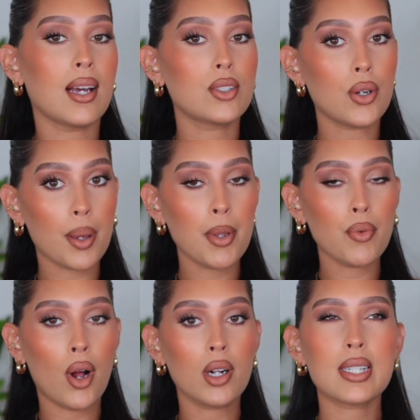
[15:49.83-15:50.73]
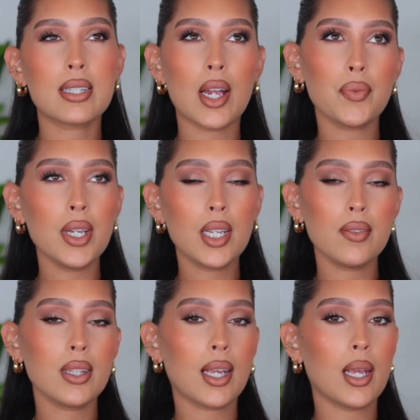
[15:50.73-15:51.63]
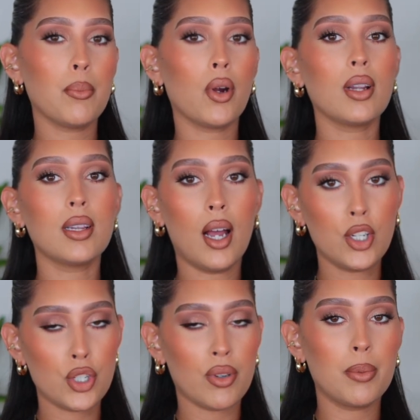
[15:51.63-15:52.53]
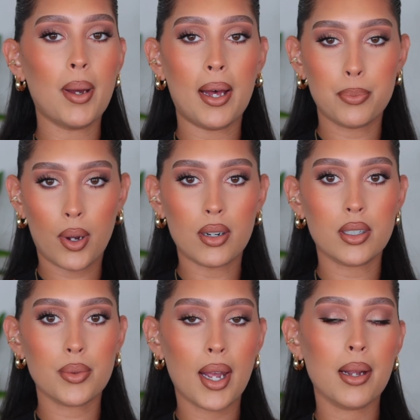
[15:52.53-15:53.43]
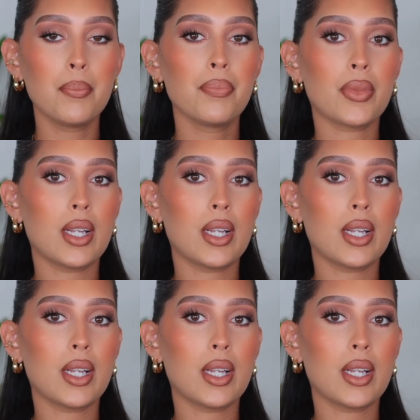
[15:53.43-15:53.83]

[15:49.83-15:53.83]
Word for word: Now don't get me wrong, this is definitely giving like a more luxury bath product, right?